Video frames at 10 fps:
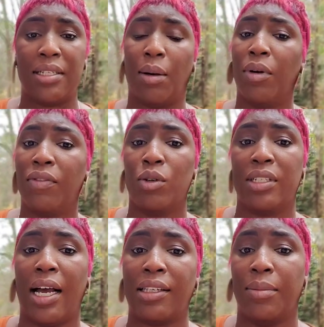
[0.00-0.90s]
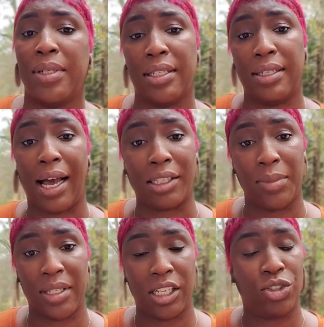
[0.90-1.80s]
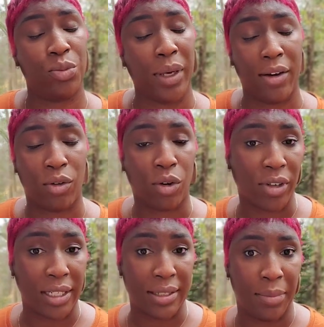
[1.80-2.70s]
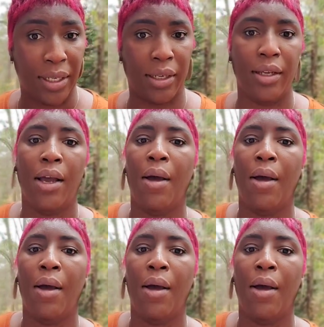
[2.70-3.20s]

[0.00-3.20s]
Some of those documents are documents that you may have already submitted,